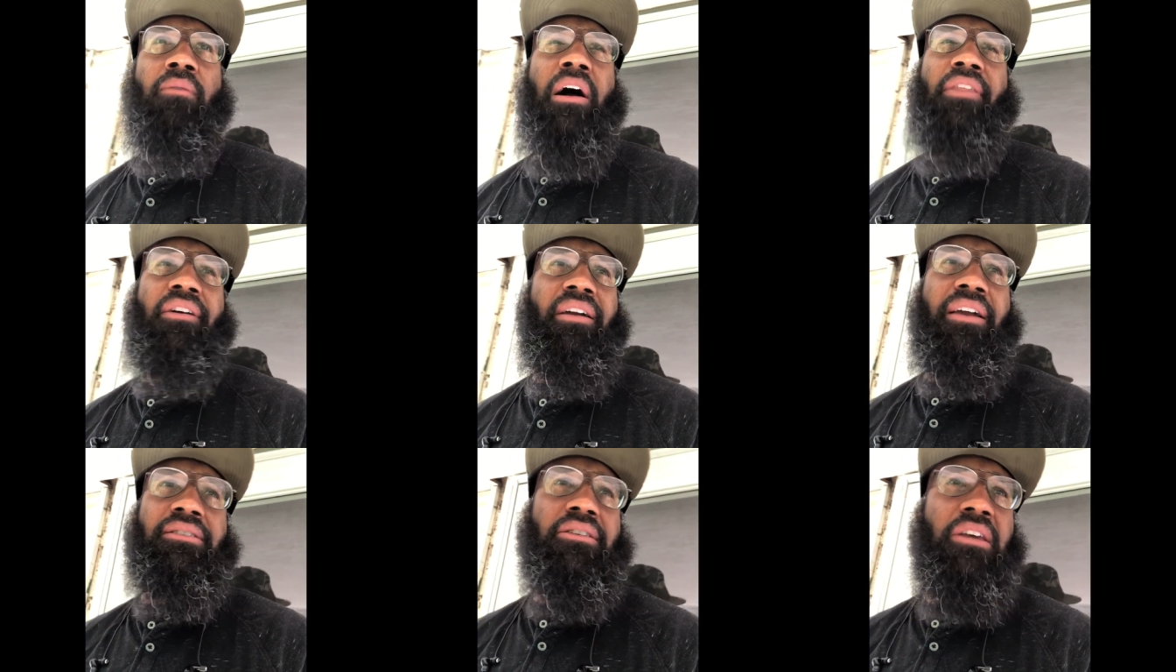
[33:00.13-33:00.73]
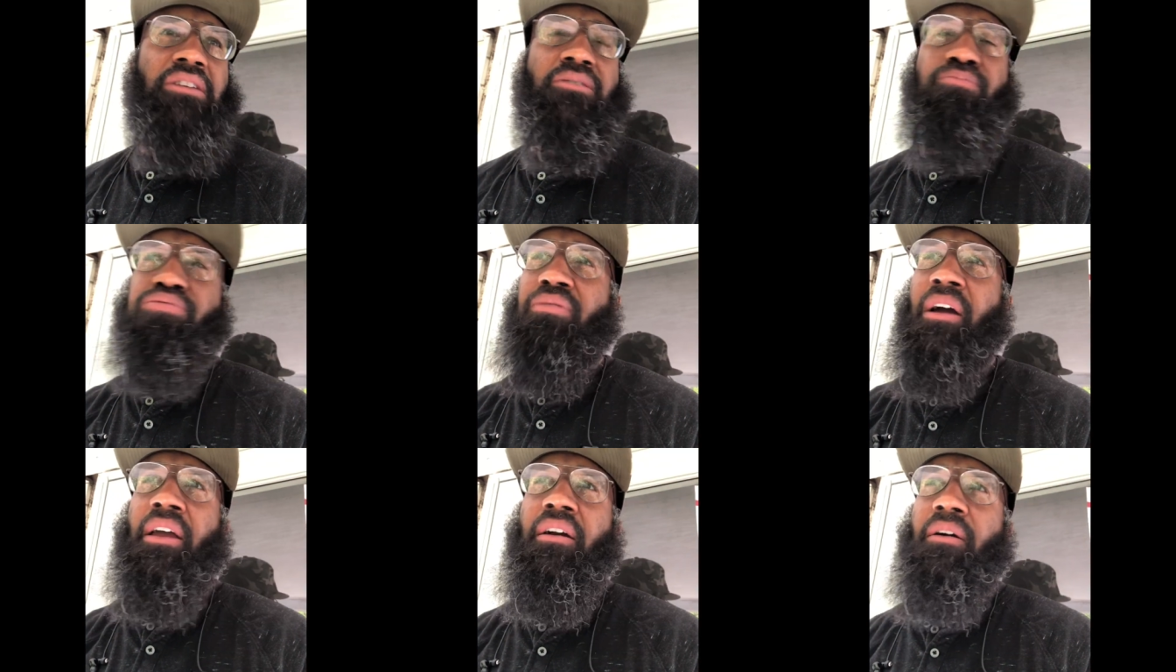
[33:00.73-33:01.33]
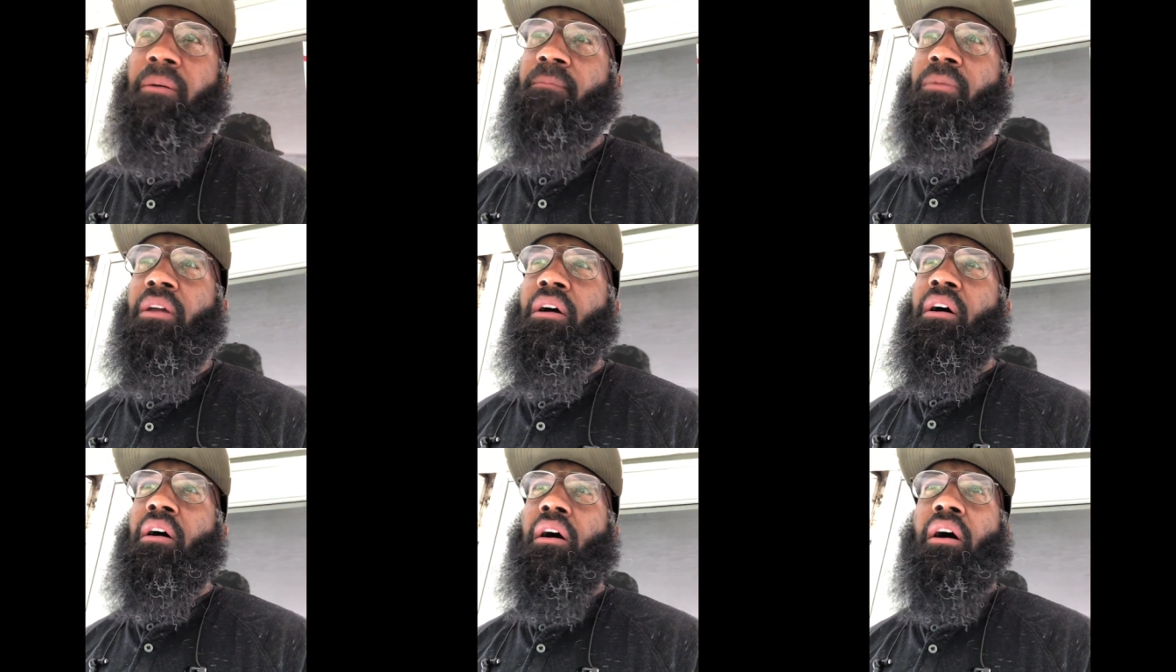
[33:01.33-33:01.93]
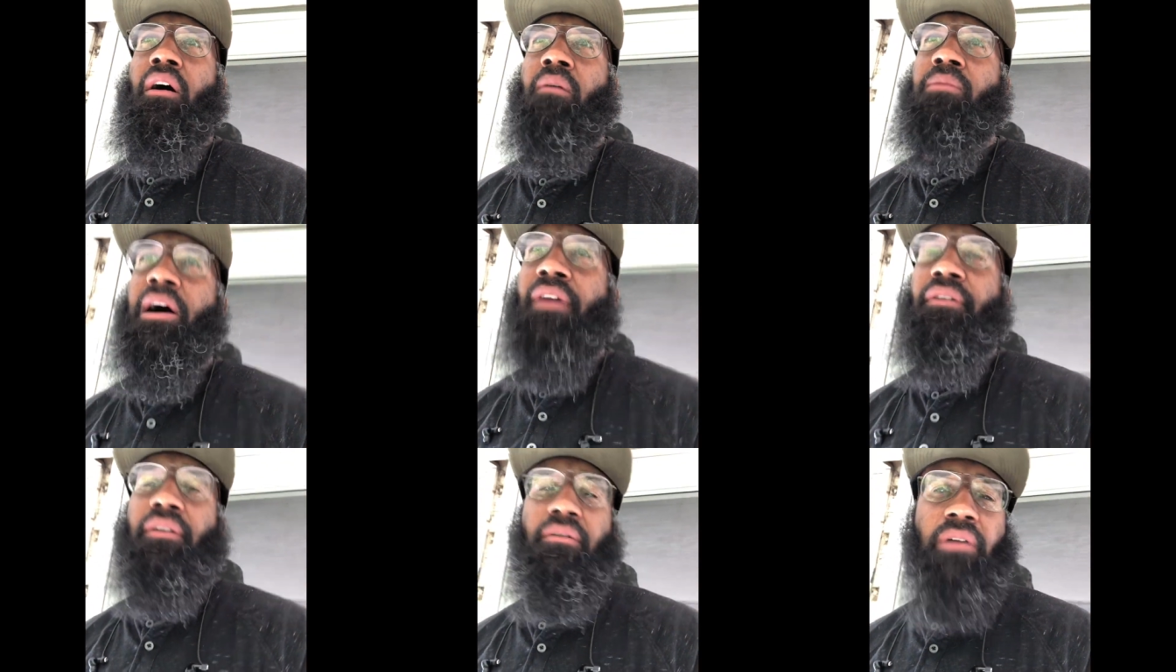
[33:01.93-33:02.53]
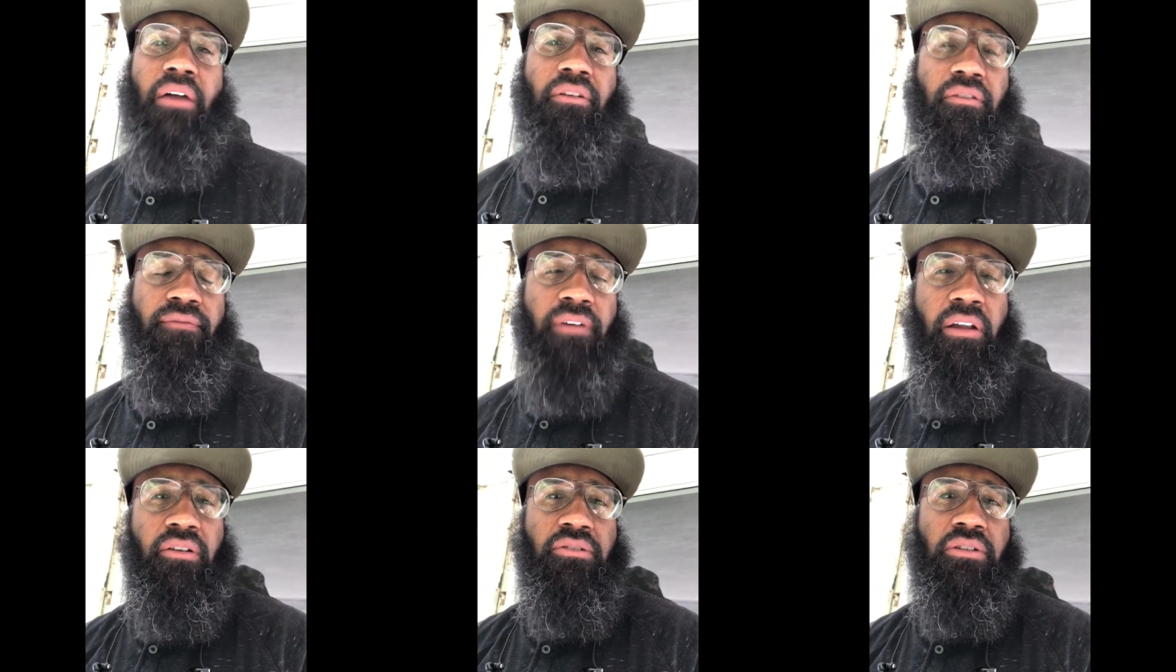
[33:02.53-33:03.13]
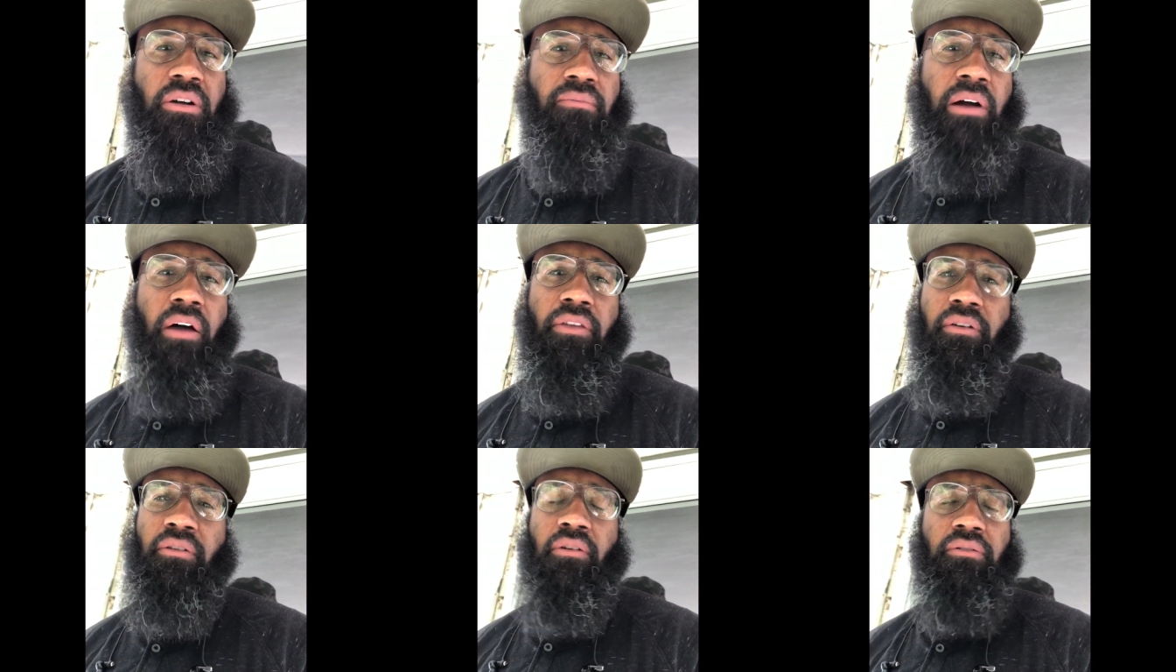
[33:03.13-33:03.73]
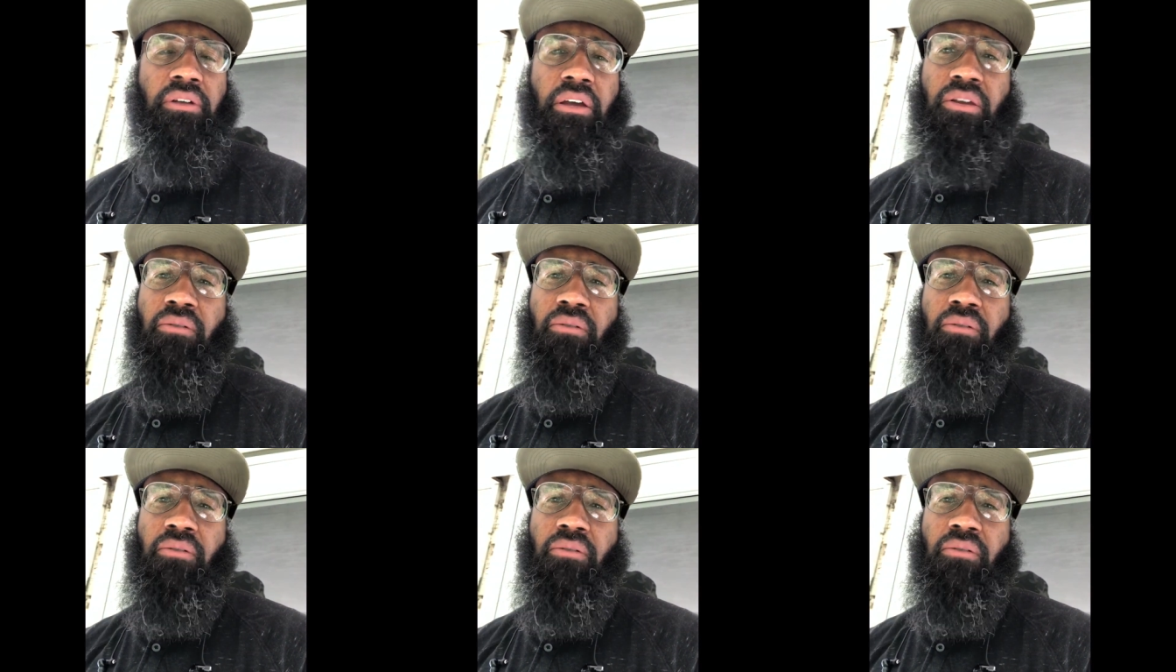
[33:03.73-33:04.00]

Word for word: Rather is is prayer, um, rather rather is fellowship, rather, you know I'm saying,